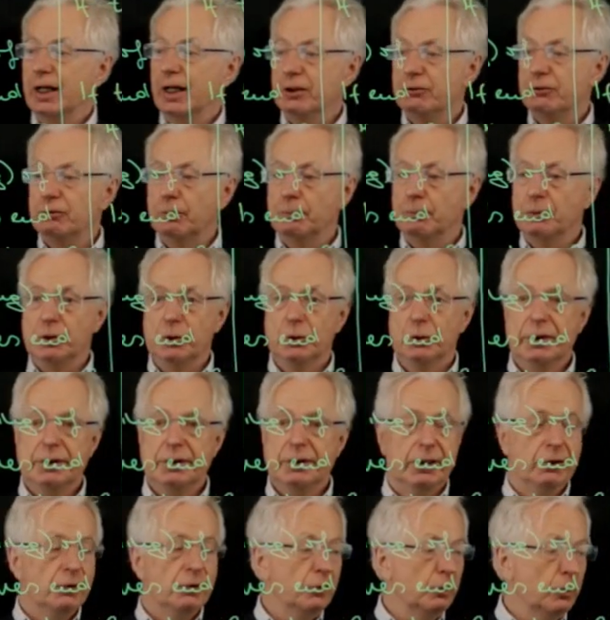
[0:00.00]
and from the
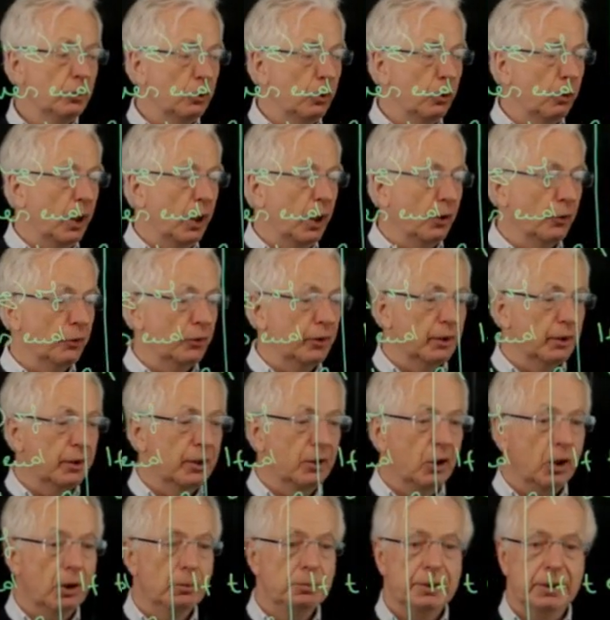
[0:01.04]
uniqueness you know how the
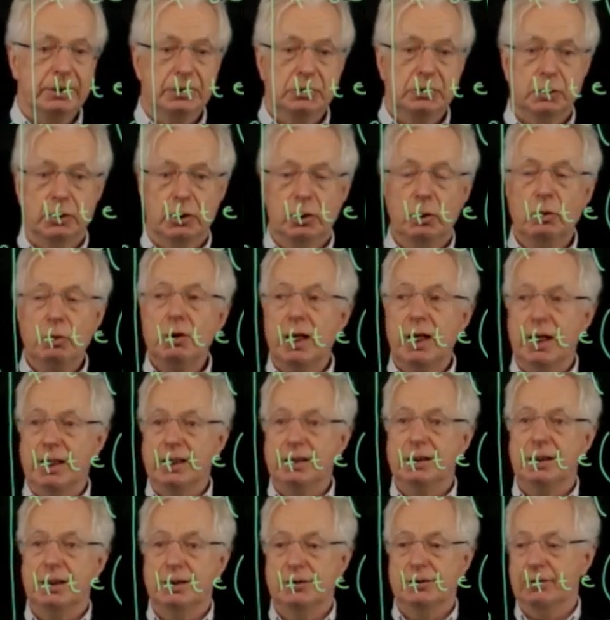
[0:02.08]
object should look
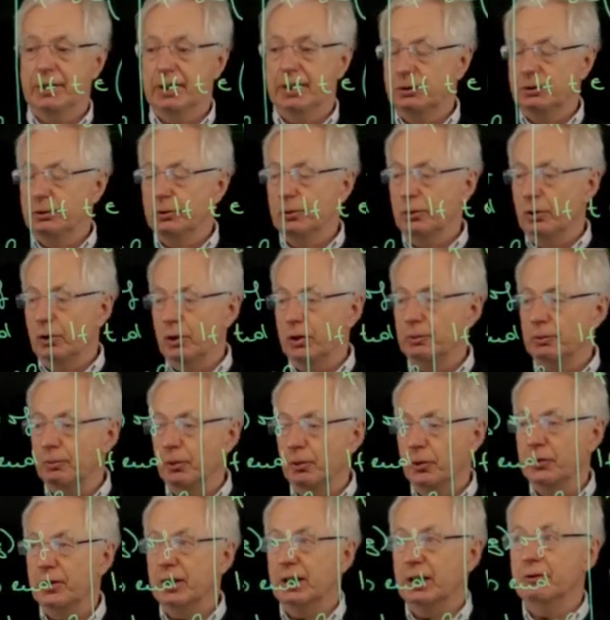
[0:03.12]
like, and then you
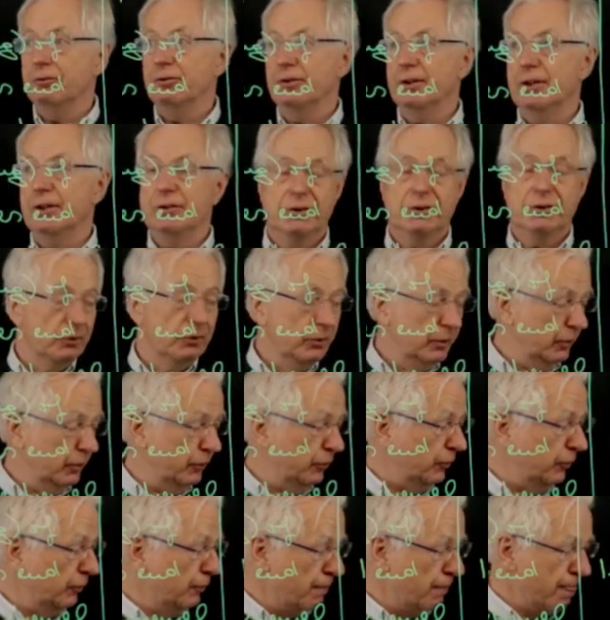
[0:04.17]
almost have the existence.